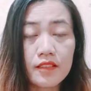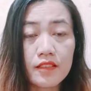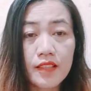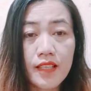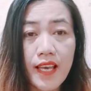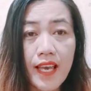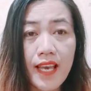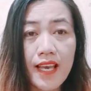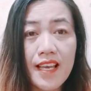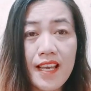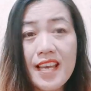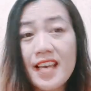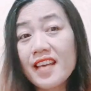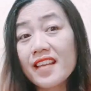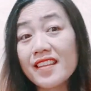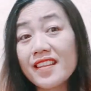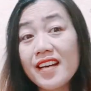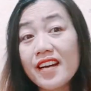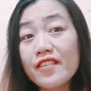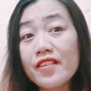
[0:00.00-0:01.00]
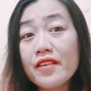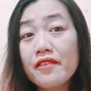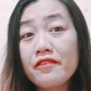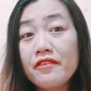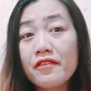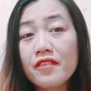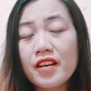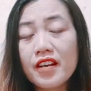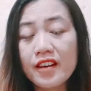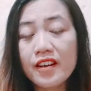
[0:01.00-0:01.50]
Okay,
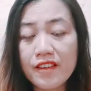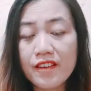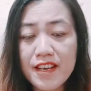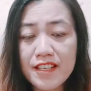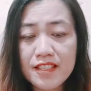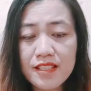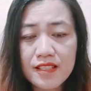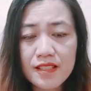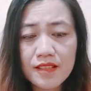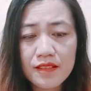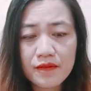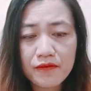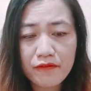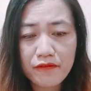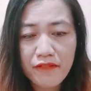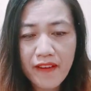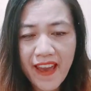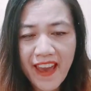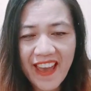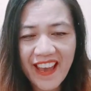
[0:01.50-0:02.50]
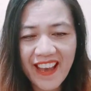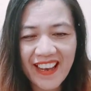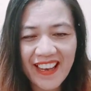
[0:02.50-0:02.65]
the resveratrol